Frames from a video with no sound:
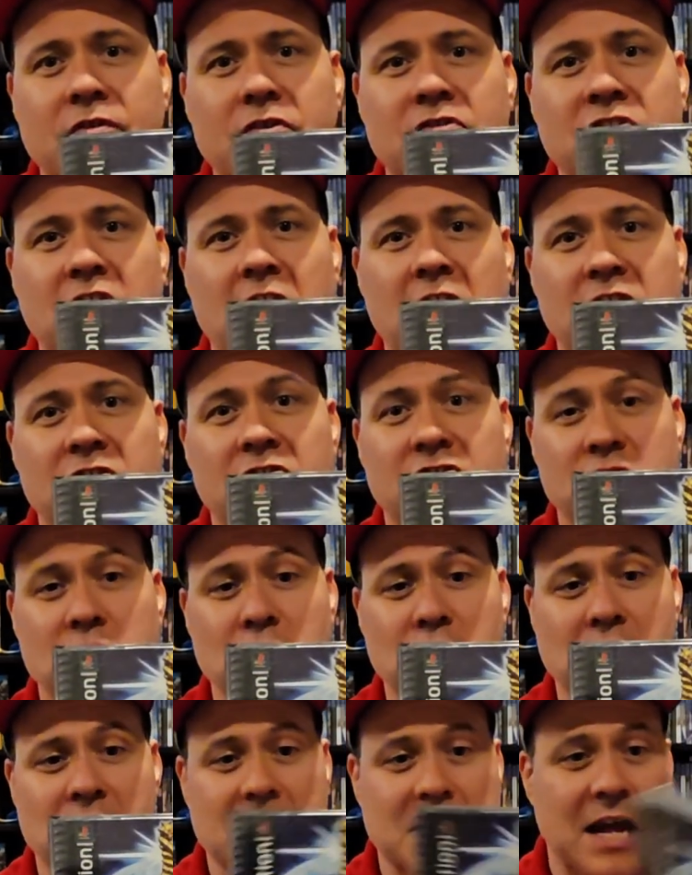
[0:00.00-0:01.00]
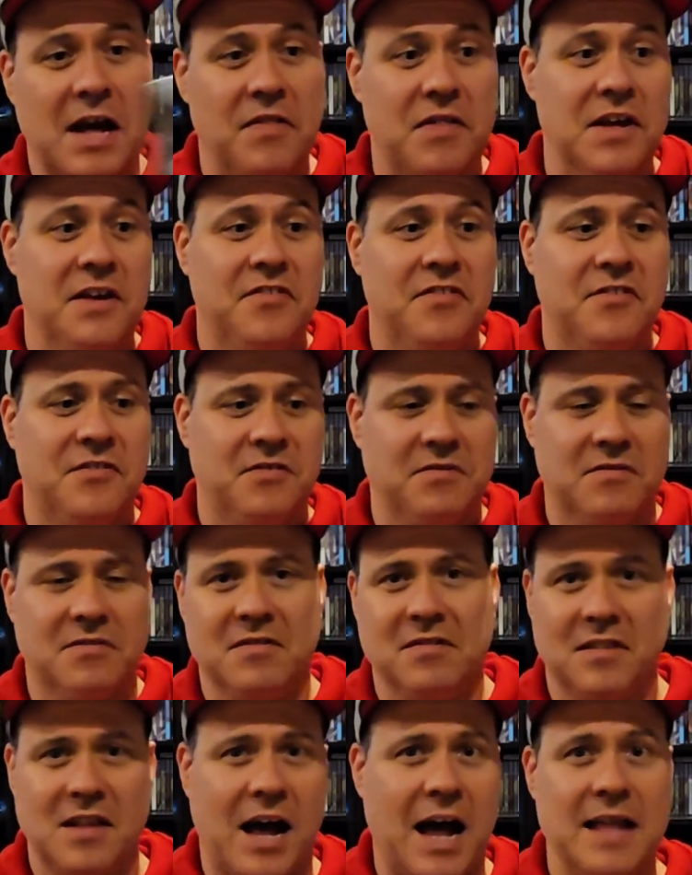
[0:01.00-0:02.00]
Star Story. Now this,
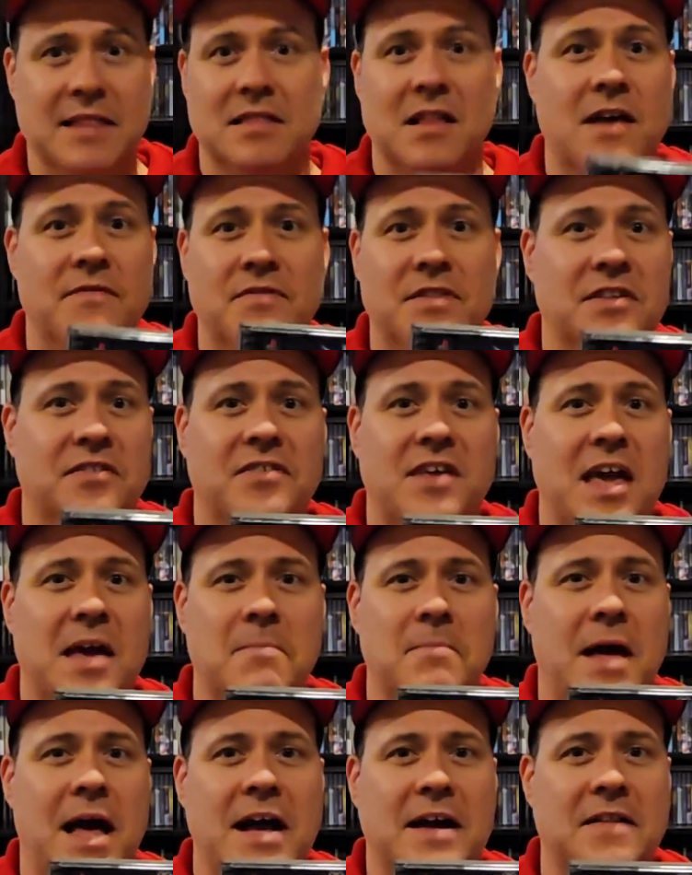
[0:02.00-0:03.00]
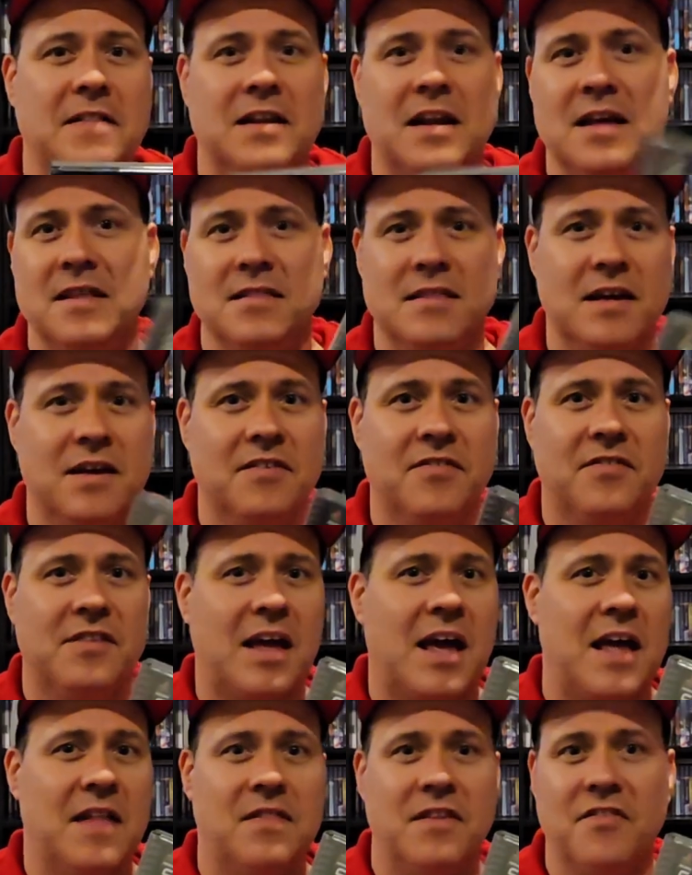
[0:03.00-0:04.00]
I loved this game back in the day, this
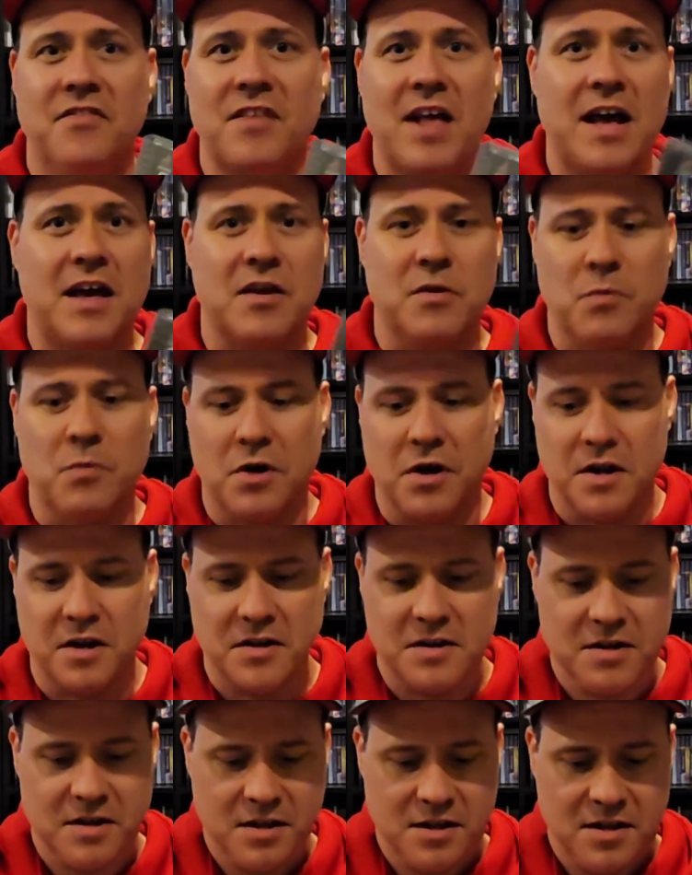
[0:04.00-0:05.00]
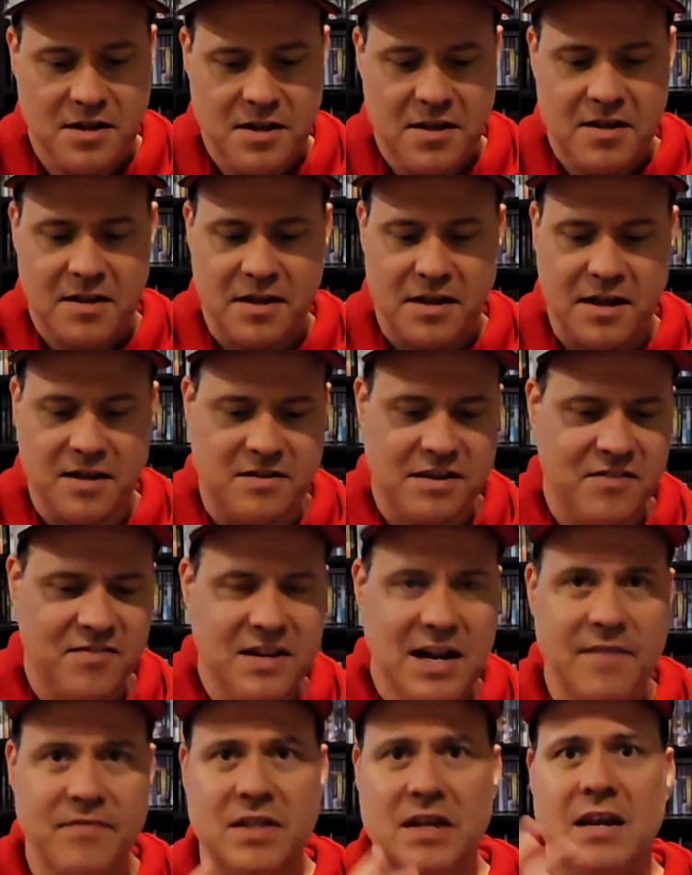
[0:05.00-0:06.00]
and the second one. It doesn't
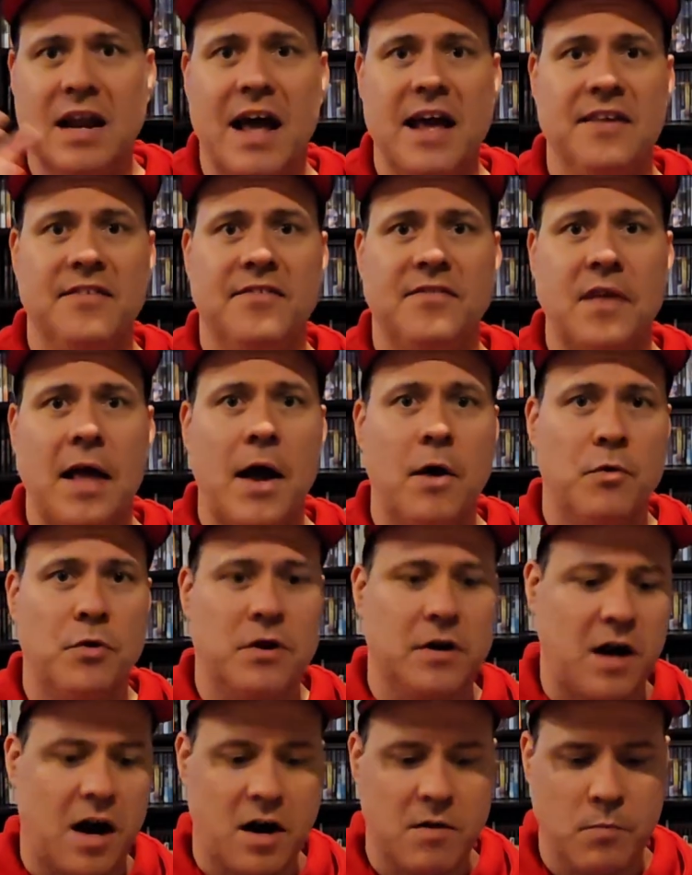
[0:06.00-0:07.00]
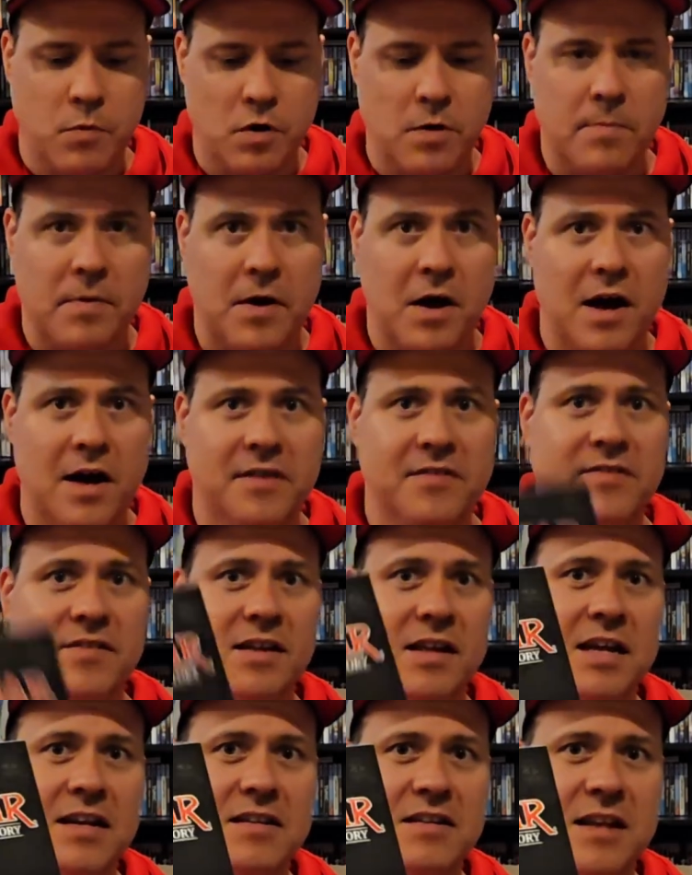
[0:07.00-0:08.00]
have the nice outer cardboard box.
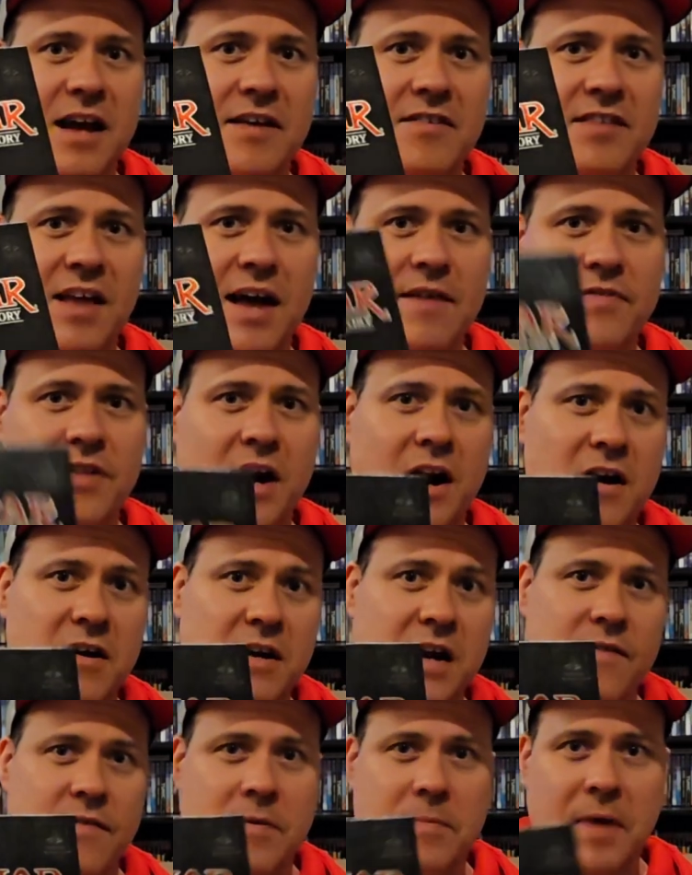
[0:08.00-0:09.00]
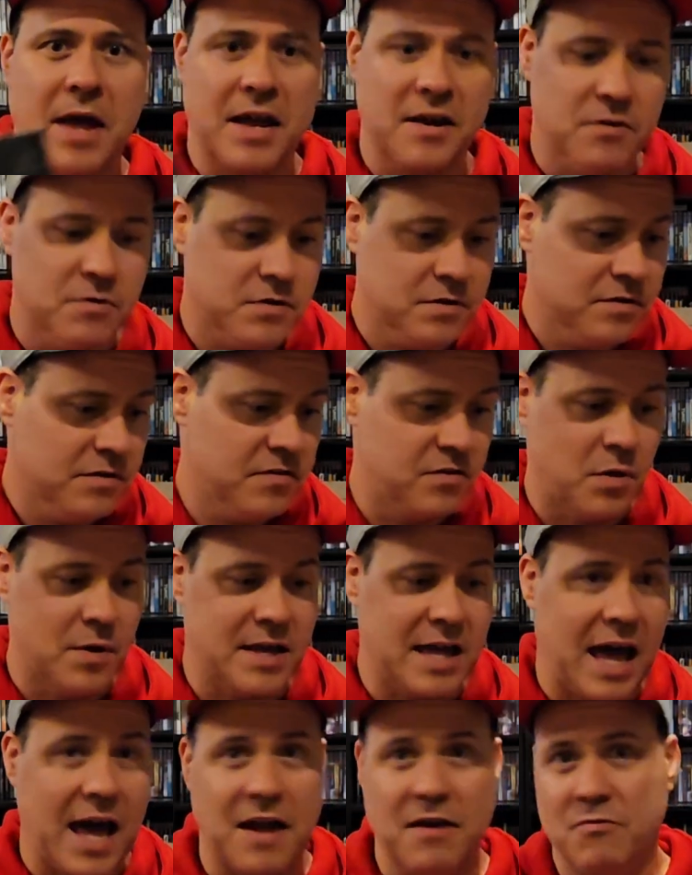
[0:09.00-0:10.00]
It does have the hardcover manual. So
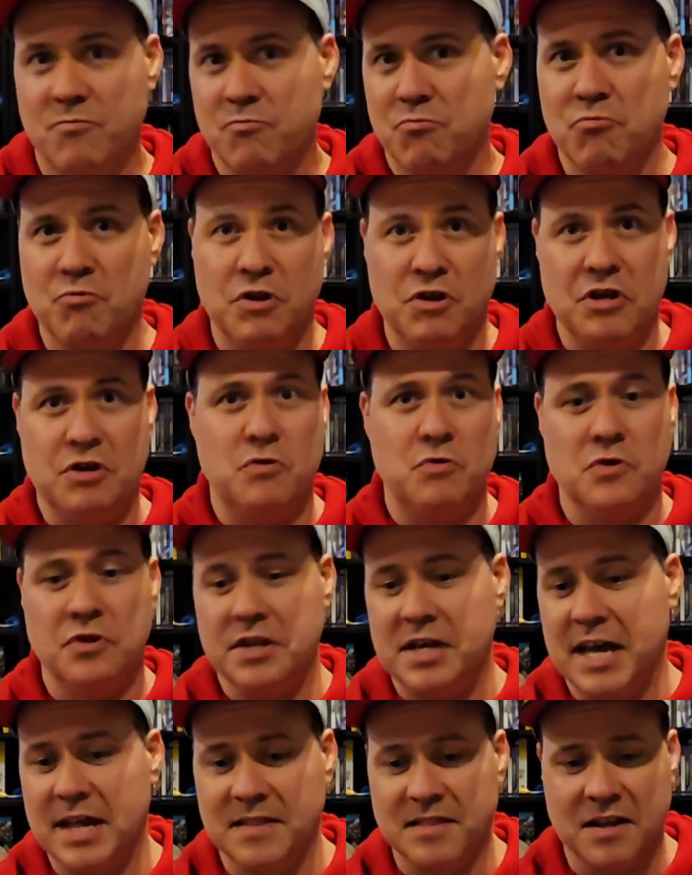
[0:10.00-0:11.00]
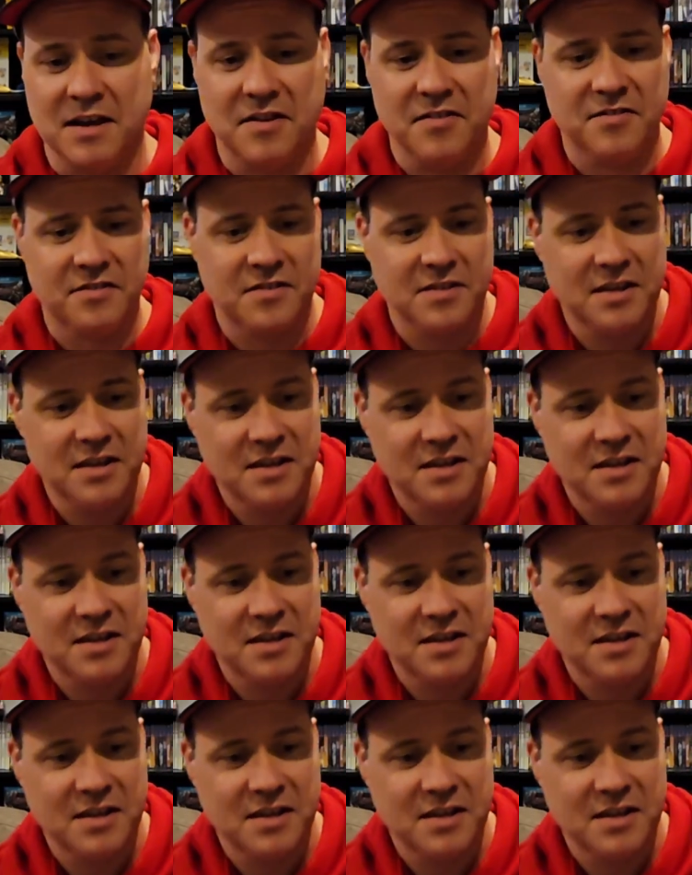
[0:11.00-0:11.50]
again, really cool to get this.